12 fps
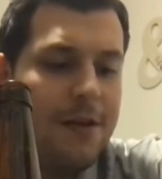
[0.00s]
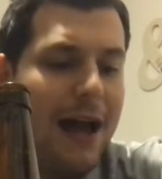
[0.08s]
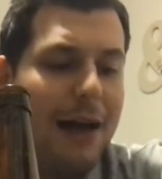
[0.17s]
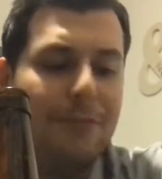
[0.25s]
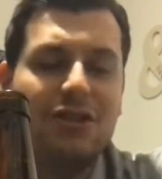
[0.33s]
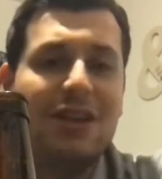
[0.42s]

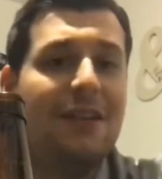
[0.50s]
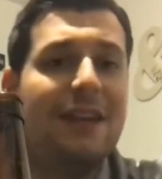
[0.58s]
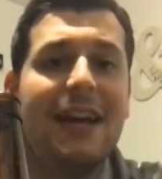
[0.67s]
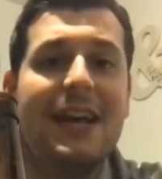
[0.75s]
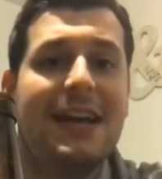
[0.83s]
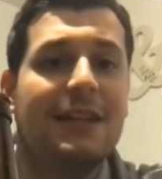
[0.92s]
I almost get
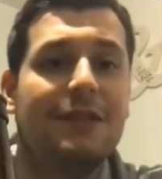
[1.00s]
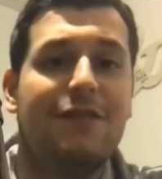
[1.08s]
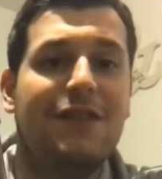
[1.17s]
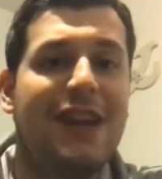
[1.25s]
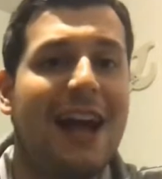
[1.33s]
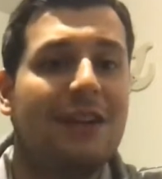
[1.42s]
like a hint of
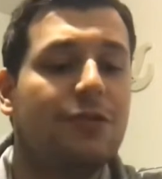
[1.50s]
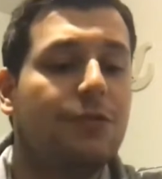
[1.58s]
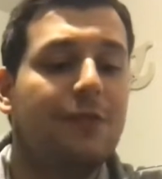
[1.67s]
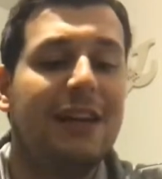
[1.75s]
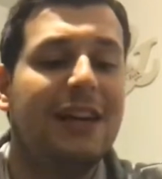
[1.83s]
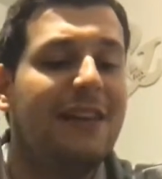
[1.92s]

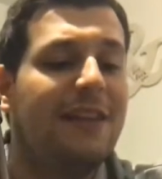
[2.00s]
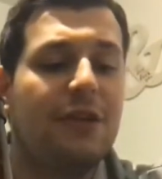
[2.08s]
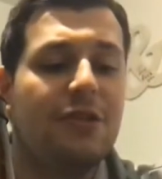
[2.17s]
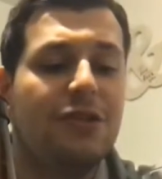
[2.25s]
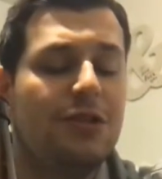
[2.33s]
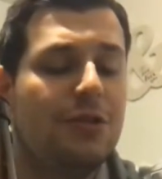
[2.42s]
nectarine in
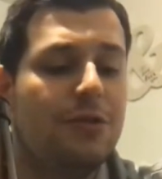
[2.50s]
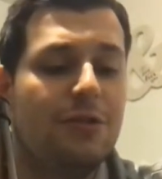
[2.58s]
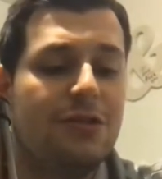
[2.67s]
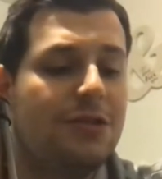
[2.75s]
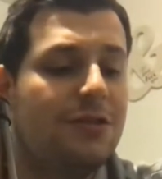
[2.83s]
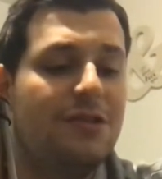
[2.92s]
there too.
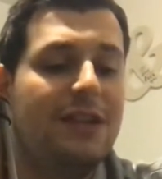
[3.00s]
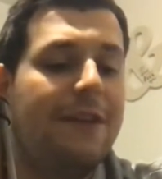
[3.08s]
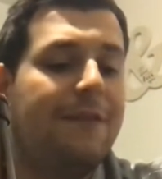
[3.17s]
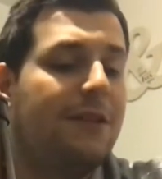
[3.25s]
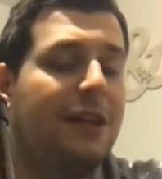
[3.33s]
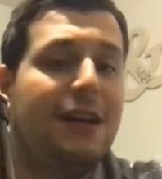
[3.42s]
There's there's
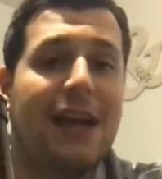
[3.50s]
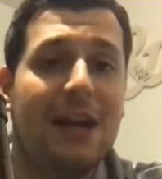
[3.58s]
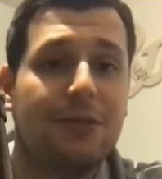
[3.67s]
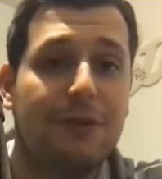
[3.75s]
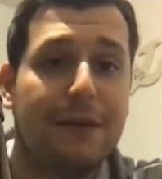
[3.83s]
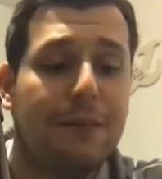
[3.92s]
definitely a
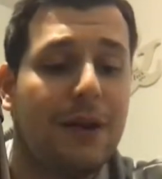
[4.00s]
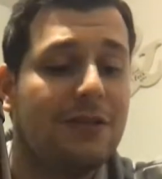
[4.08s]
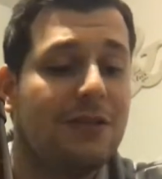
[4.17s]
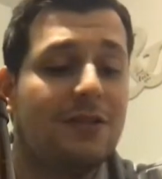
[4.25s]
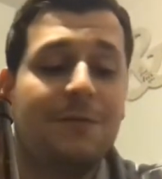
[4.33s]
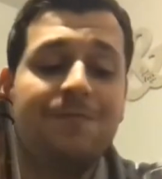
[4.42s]
nectarine
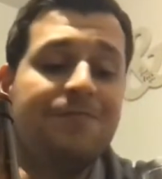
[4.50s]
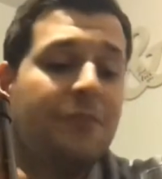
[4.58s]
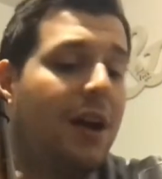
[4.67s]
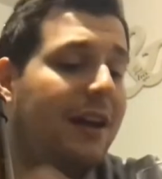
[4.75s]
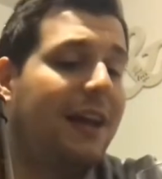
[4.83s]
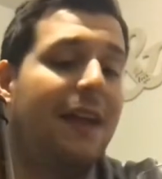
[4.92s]
presence.
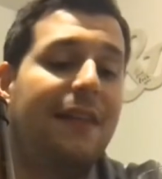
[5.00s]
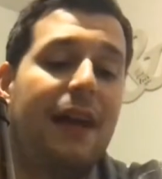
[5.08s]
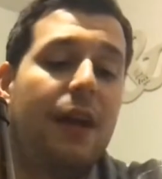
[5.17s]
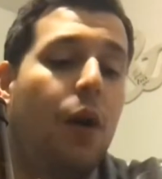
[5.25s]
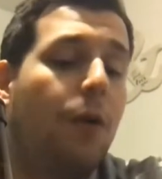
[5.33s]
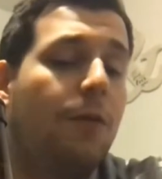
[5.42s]
Again,
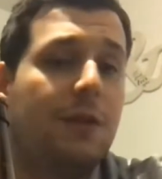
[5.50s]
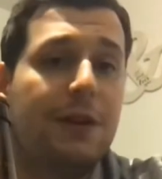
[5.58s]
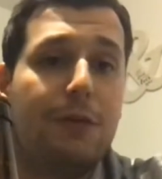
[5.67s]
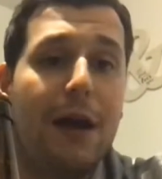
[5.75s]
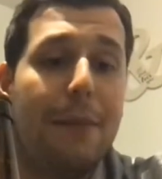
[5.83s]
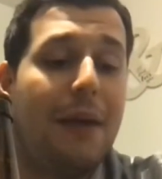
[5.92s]
that overly
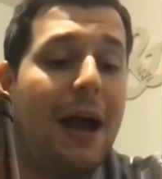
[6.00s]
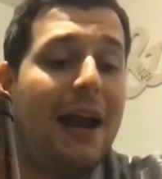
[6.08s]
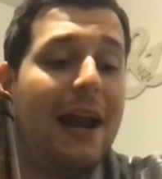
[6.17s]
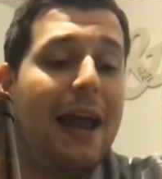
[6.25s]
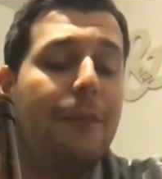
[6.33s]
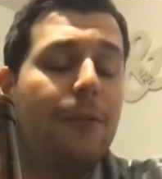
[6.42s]
ripe
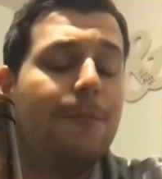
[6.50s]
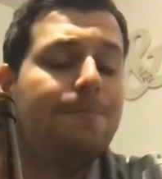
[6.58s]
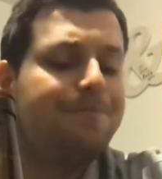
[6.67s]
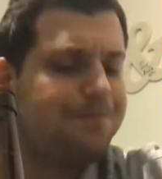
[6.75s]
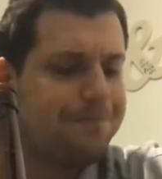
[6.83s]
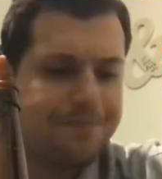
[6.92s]
pineapple.
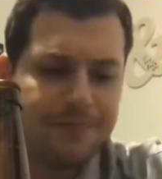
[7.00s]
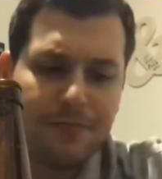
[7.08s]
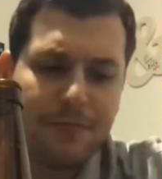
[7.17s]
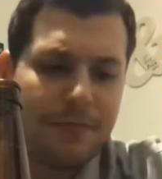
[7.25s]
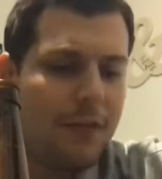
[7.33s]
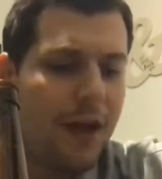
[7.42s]

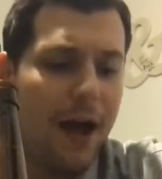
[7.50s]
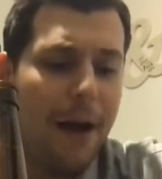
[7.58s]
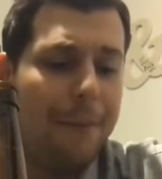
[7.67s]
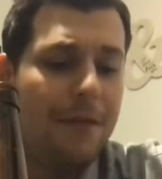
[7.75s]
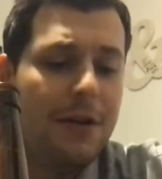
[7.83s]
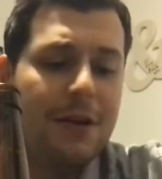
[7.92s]

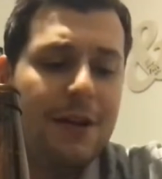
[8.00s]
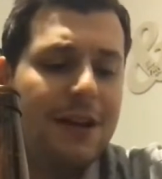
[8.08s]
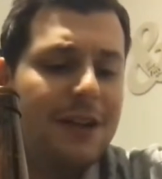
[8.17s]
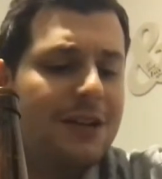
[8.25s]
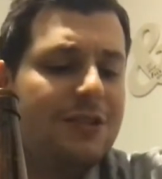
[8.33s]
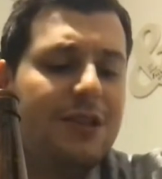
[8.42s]
Um,
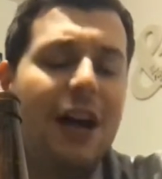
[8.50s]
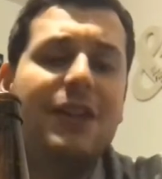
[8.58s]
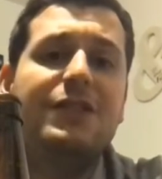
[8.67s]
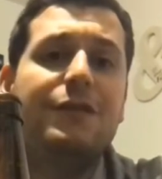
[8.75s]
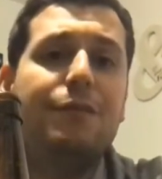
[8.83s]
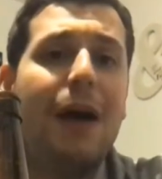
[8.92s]

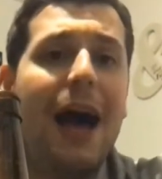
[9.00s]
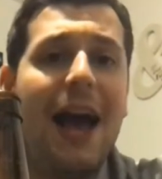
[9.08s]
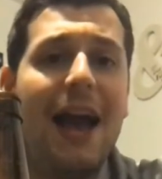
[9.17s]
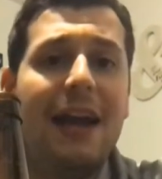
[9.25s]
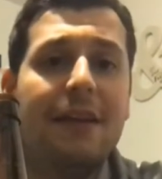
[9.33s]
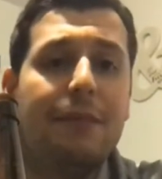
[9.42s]
tons of
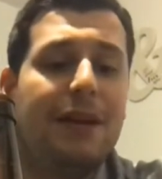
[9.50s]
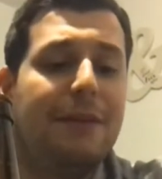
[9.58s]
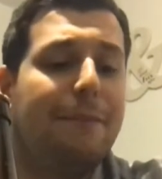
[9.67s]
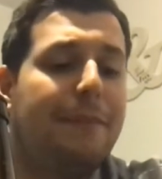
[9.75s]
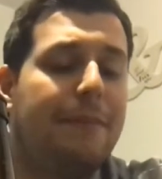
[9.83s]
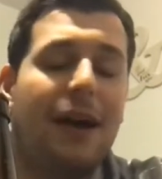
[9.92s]
pine, but it
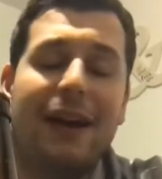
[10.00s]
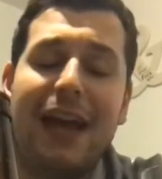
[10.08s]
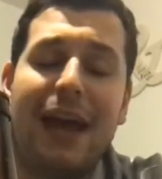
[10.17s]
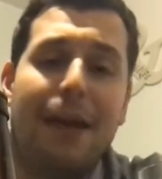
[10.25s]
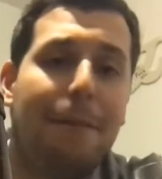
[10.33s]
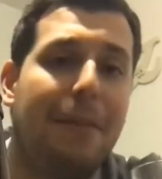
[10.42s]

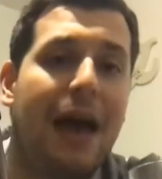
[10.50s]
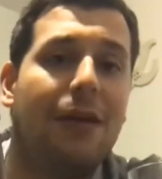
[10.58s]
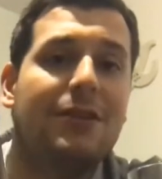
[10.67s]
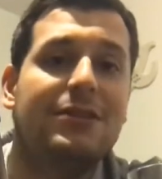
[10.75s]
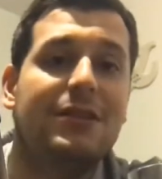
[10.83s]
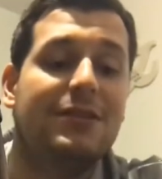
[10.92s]
again
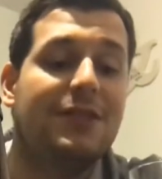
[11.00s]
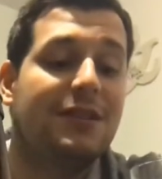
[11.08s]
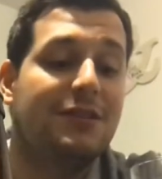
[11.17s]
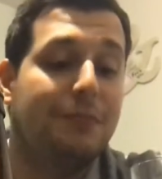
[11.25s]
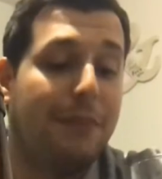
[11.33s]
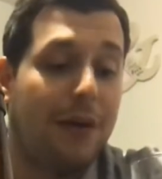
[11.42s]
balances
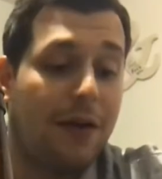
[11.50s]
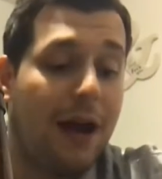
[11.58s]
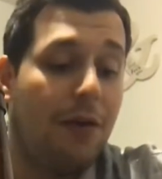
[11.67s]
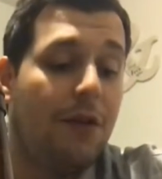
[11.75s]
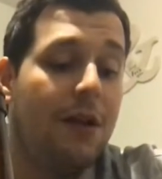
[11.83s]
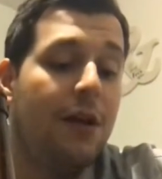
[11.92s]
this beer
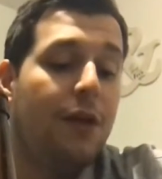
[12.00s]
out